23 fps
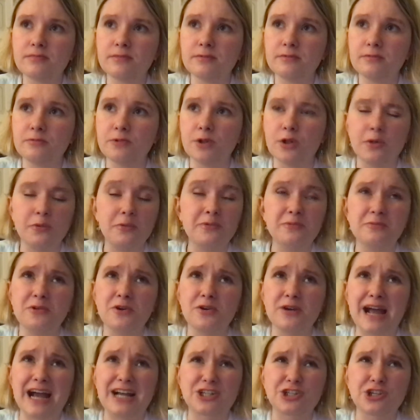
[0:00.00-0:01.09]
Well,
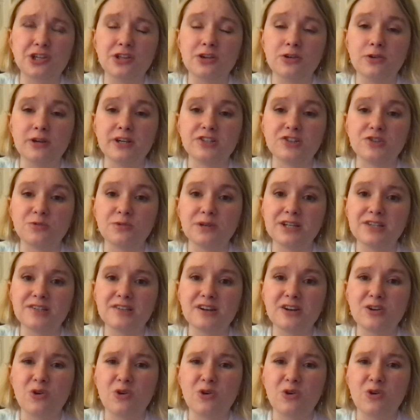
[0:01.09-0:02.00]
actually, there is a reason.